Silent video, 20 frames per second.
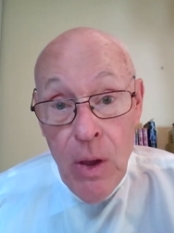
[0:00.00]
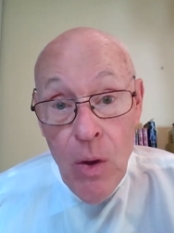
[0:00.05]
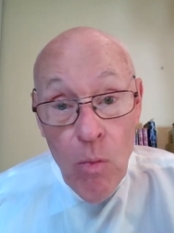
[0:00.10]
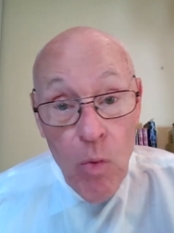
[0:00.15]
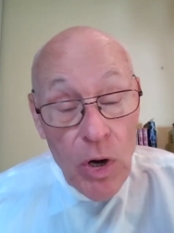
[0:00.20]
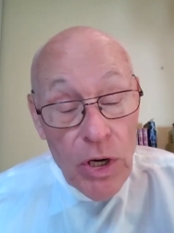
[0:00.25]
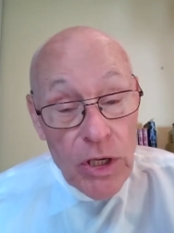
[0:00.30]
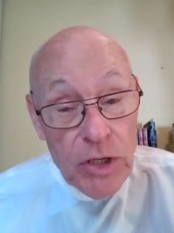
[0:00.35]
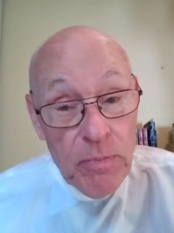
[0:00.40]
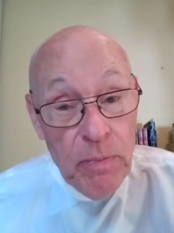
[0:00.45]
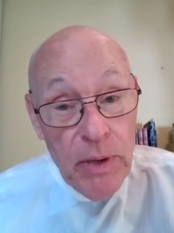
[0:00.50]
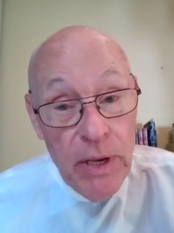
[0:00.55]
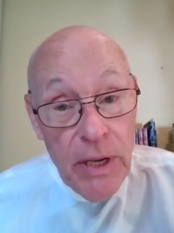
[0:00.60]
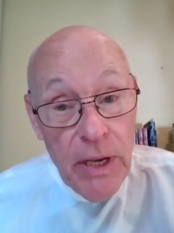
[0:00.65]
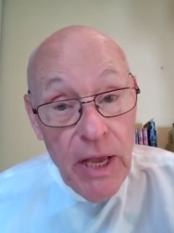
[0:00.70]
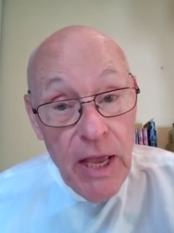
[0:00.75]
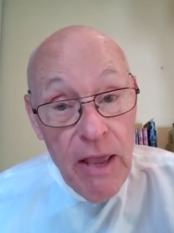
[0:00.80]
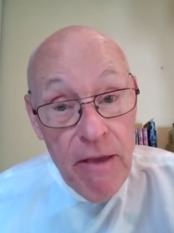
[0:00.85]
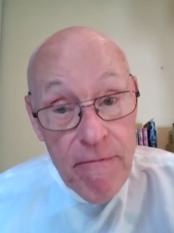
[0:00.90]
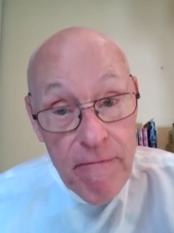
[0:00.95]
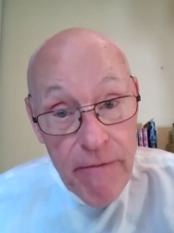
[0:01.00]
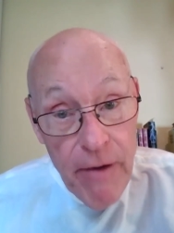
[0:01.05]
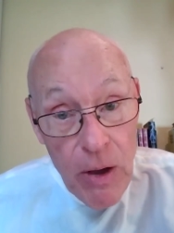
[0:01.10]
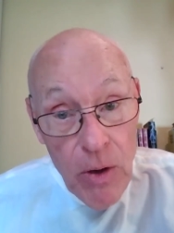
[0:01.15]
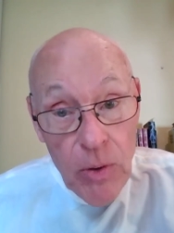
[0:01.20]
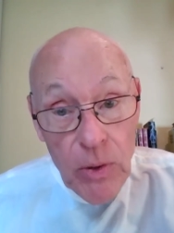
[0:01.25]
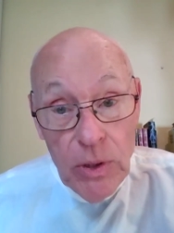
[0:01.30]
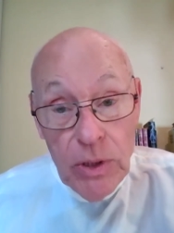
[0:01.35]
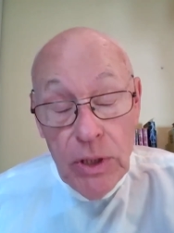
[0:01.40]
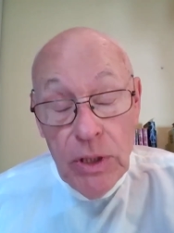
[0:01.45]
What is being
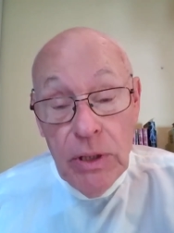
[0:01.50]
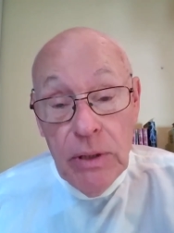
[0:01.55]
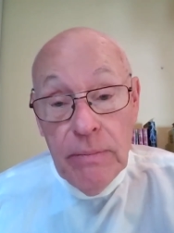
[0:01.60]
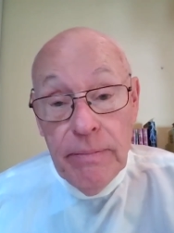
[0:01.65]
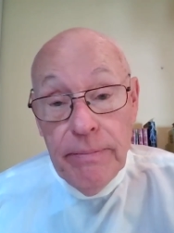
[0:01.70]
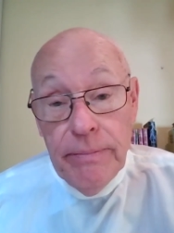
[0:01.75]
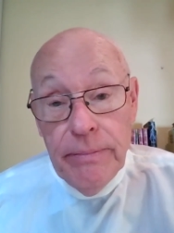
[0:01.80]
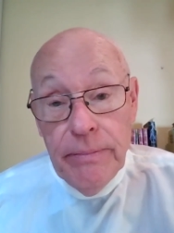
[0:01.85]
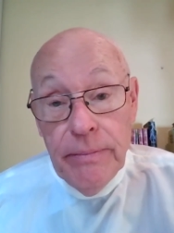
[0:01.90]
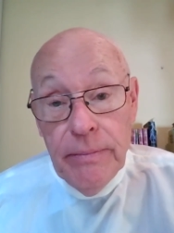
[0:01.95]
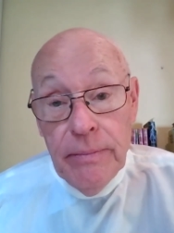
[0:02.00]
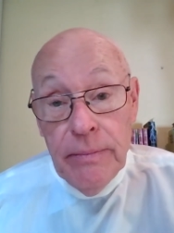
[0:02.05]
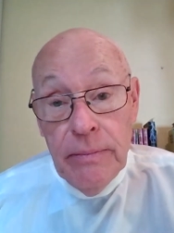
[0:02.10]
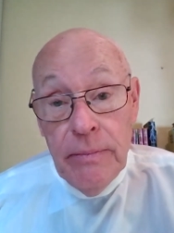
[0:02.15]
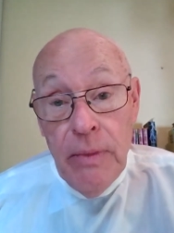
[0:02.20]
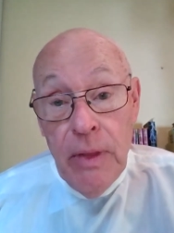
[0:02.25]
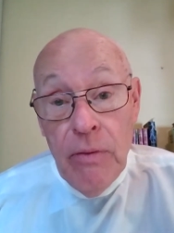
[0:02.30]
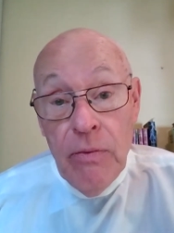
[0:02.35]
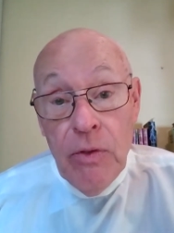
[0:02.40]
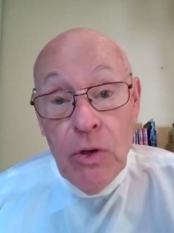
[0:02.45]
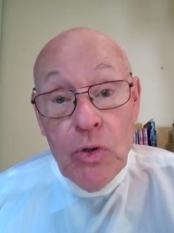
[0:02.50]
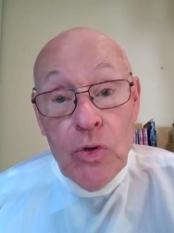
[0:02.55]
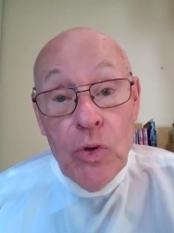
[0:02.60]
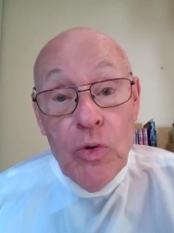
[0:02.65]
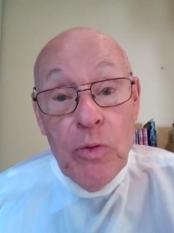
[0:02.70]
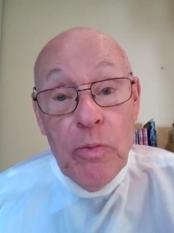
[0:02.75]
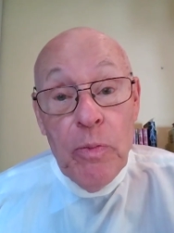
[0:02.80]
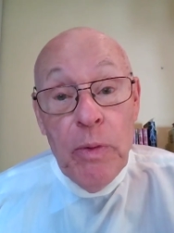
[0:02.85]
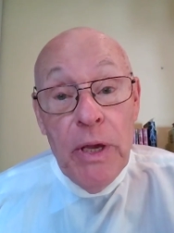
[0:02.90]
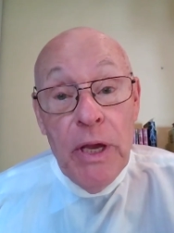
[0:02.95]
evoked, the
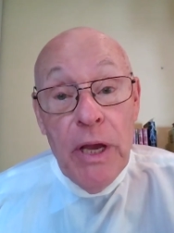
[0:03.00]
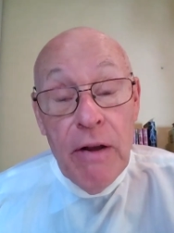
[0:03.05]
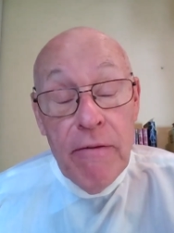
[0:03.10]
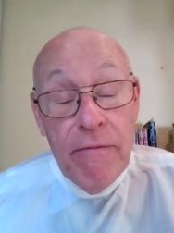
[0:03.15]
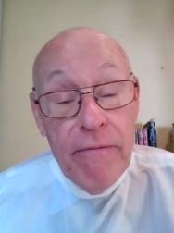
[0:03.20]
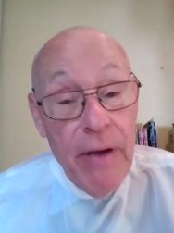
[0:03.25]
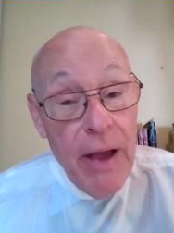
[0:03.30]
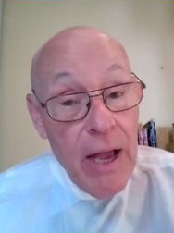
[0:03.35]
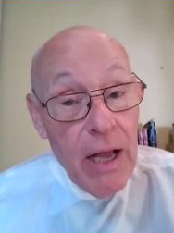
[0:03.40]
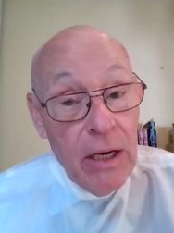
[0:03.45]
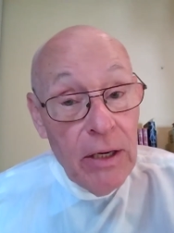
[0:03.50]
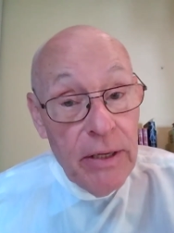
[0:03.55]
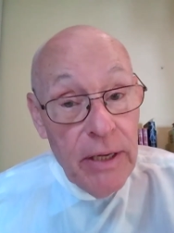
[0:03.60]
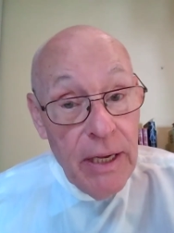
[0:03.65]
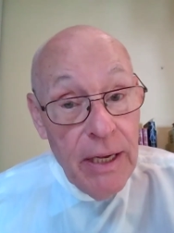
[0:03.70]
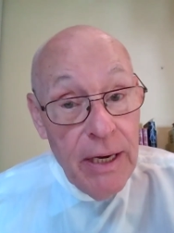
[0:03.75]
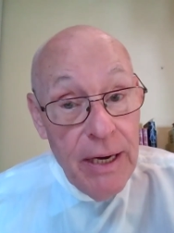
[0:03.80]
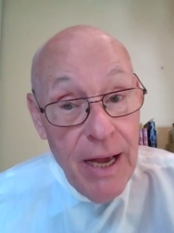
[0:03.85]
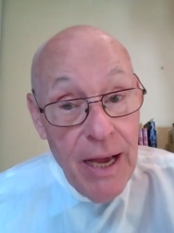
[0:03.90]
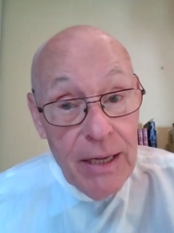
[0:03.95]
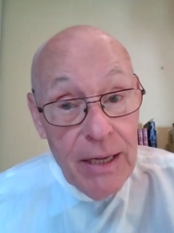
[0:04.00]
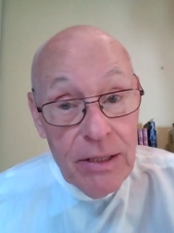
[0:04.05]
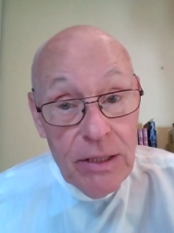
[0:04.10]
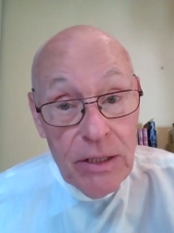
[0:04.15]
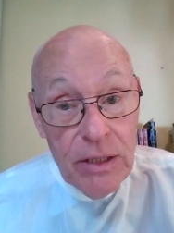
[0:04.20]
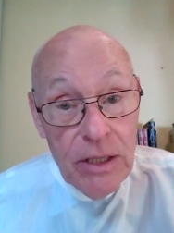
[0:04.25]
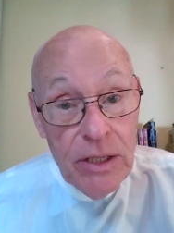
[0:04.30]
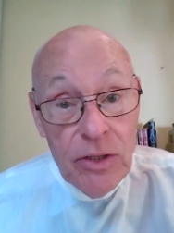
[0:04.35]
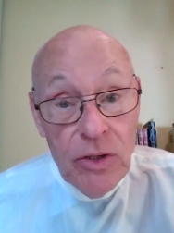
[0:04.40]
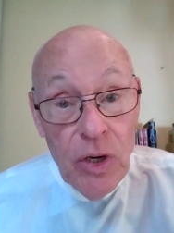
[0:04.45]
truth being unveiled in us,
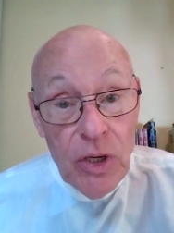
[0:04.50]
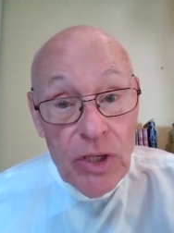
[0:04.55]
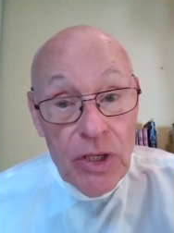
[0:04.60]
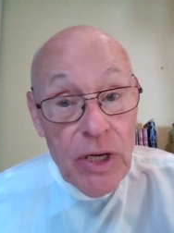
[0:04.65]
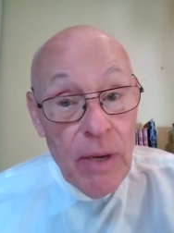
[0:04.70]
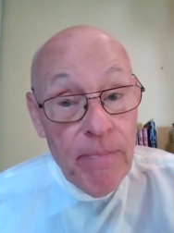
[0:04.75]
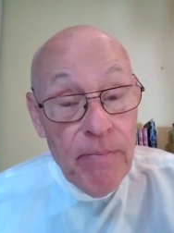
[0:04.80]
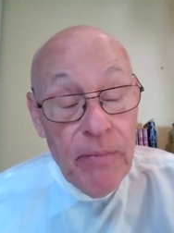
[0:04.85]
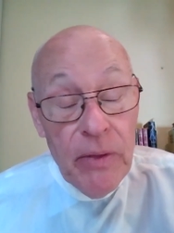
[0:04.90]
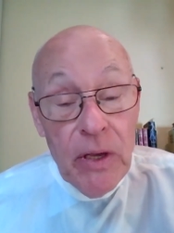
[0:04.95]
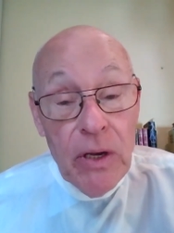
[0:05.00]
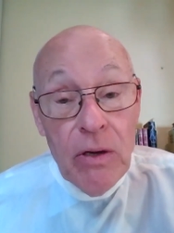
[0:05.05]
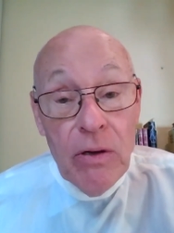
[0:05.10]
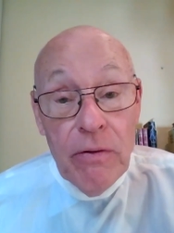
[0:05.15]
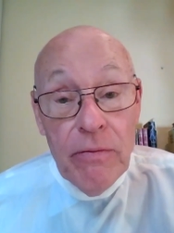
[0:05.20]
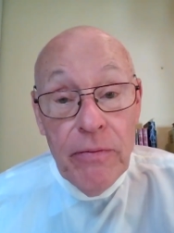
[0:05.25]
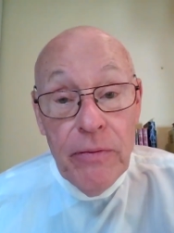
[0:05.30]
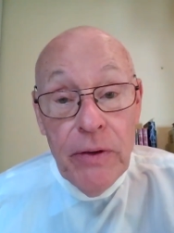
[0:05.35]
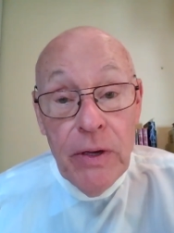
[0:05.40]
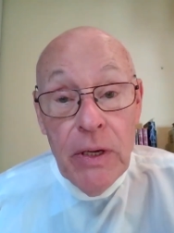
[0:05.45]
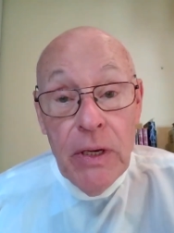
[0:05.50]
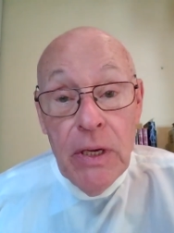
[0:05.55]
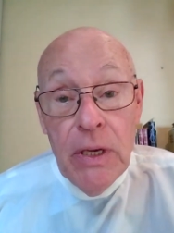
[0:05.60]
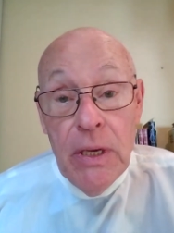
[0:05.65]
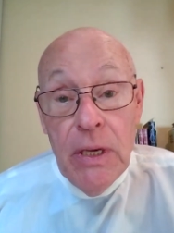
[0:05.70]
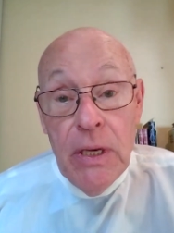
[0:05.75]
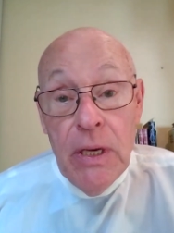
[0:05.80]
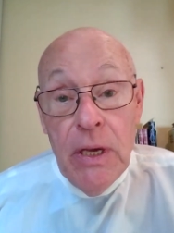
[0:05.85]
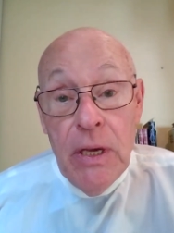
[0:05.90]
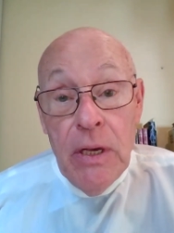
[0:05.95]
is not something of
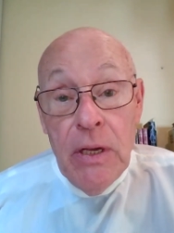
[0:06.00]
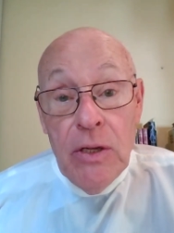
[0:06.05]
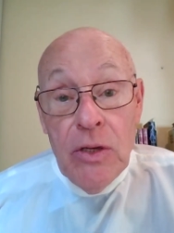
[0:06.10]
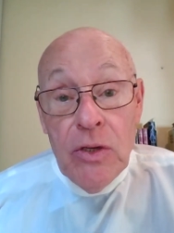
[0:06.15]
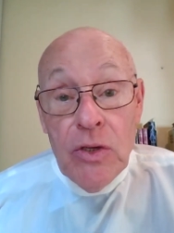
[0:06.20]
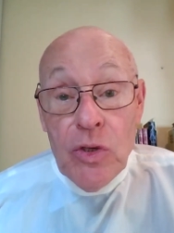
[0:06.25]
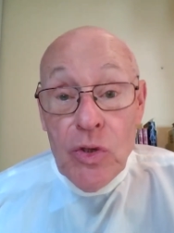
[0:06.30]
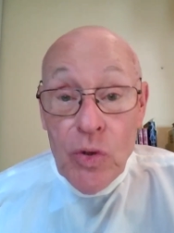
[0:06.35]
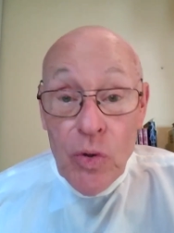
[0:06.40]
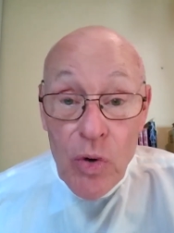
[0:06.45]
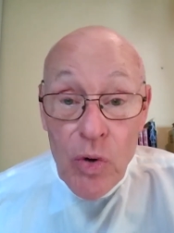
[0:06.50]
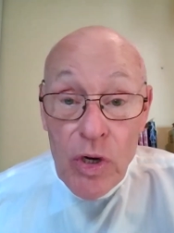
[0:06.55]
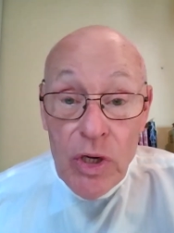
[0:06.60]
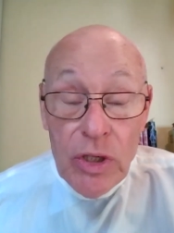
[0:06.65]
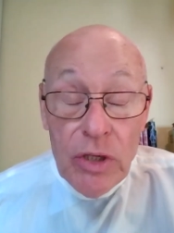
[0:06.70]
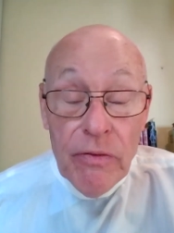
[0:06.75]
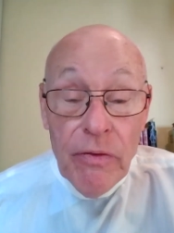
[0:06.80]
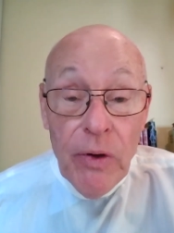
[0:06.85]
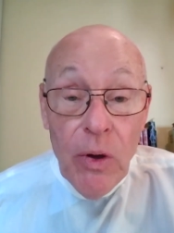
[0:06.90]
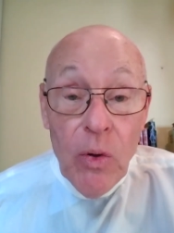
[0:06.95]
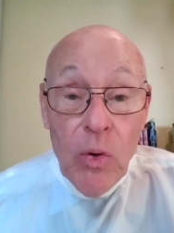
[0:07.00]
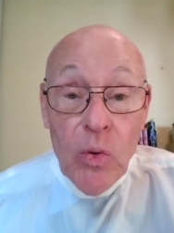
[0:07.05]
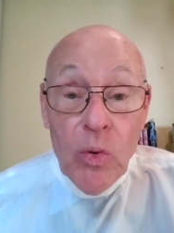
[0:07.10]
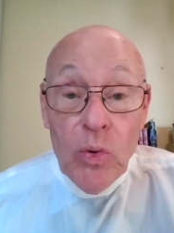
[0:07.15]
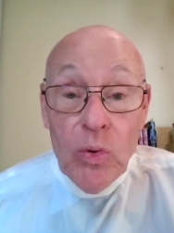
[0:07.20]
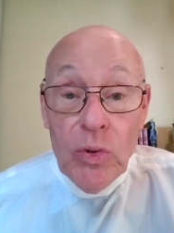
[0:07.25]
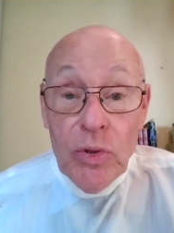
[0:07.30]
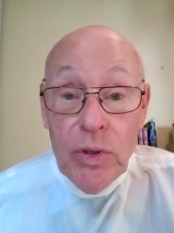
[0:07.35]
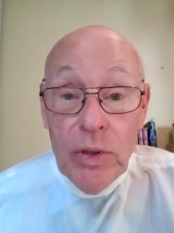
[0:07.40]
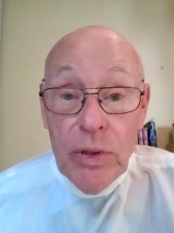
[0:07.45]
stories of
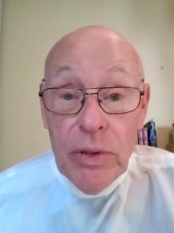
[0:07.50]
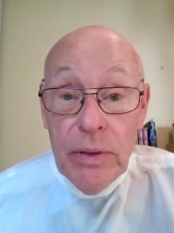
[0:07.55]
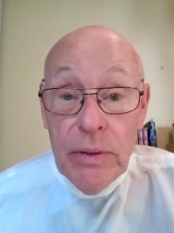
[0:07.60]
old,